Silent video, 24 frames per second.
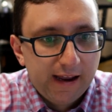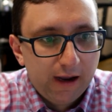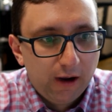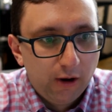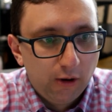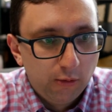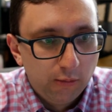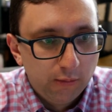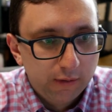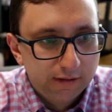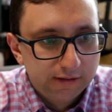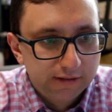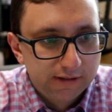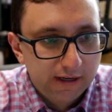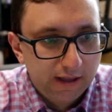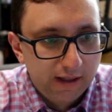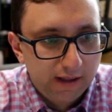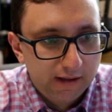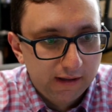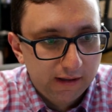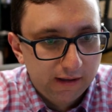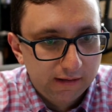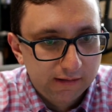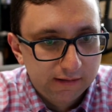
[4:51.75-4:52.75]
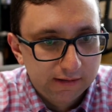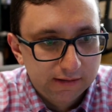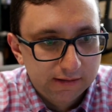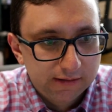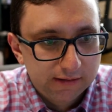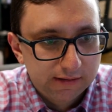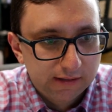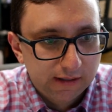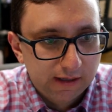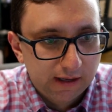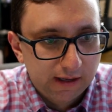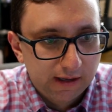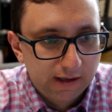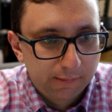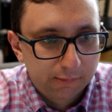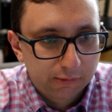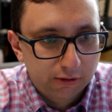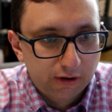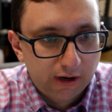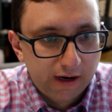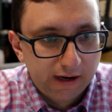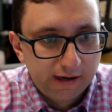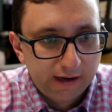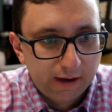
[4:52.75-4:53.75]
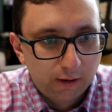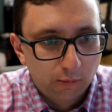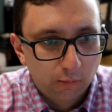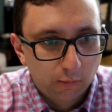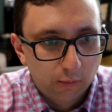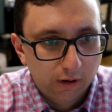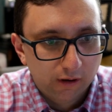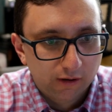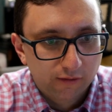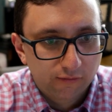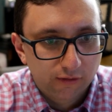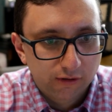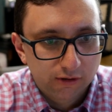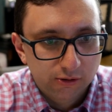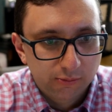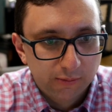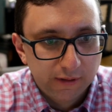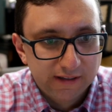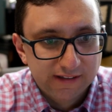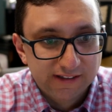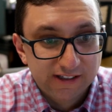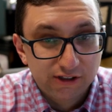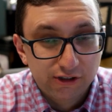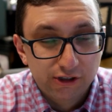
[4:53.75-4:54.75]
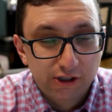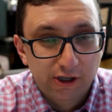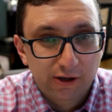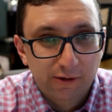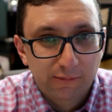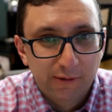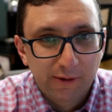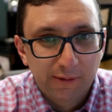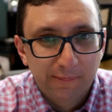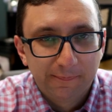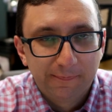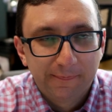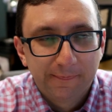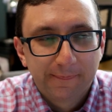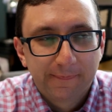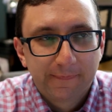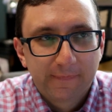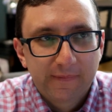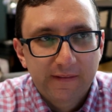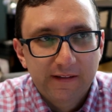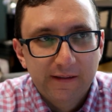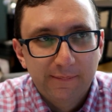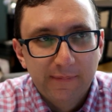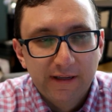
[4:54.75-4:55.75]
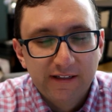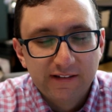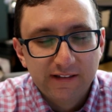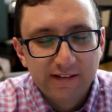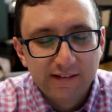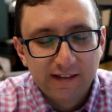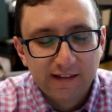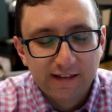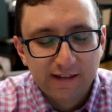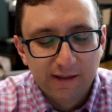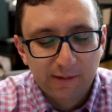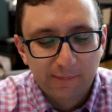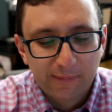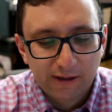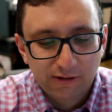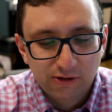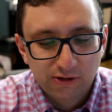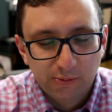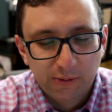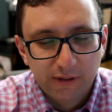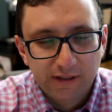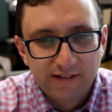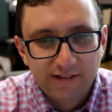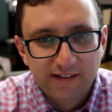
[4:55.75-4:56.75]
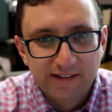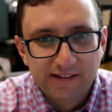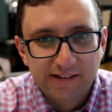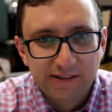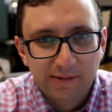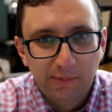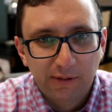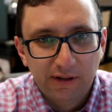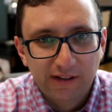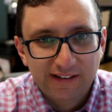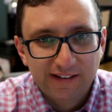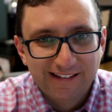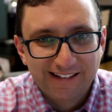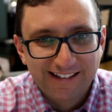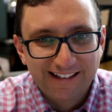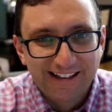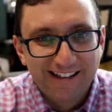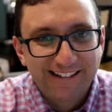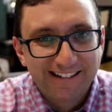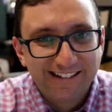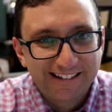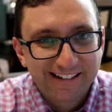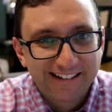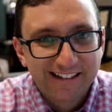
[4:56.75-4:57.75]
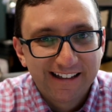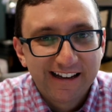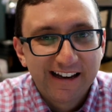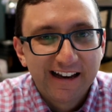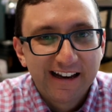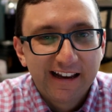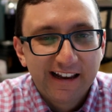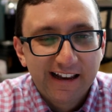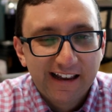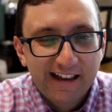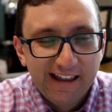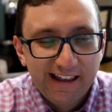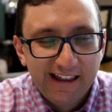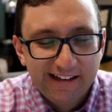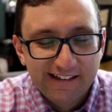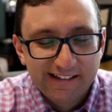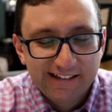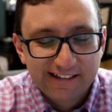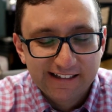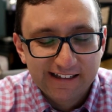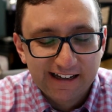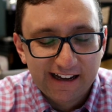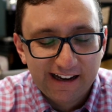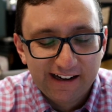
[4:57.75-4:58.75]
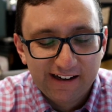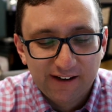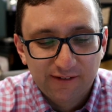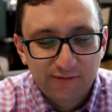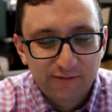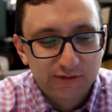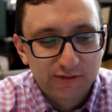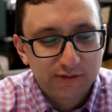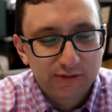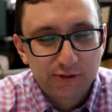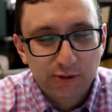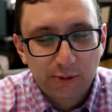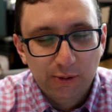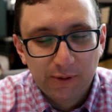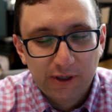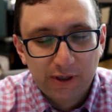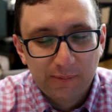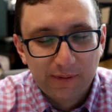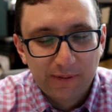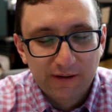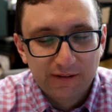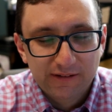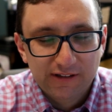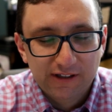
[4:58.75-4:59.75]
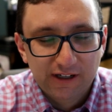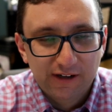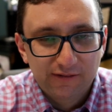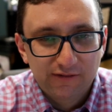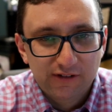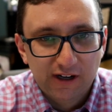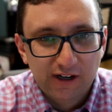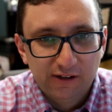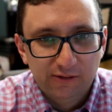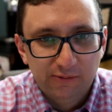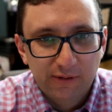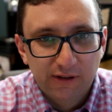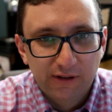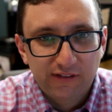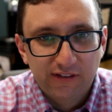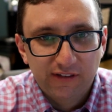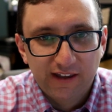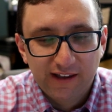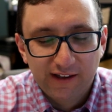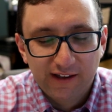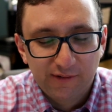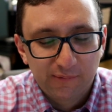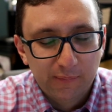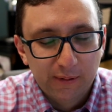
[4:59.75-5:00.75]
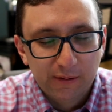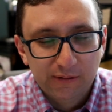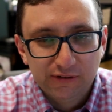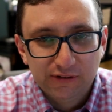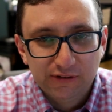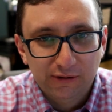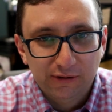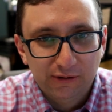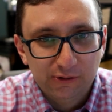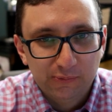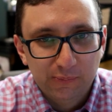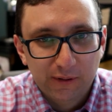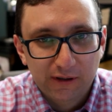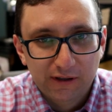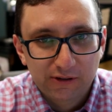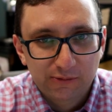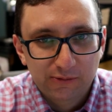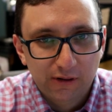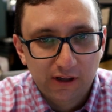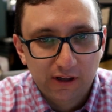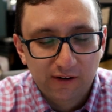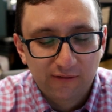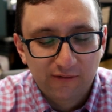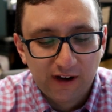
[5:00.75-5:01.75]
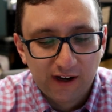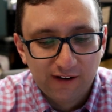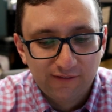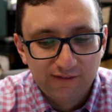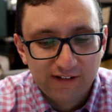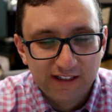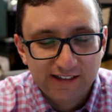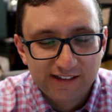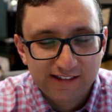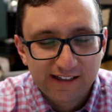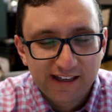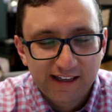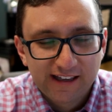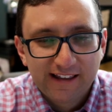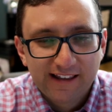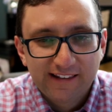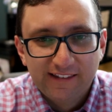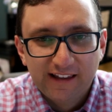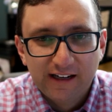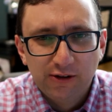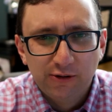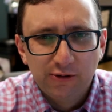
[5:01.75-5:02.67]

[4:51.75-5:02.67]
How does Cry It Out work for twins that share a room? The amazing thing about twins and siblings is, And I have so many parents that I've talked with and personal experience with our 5 kids.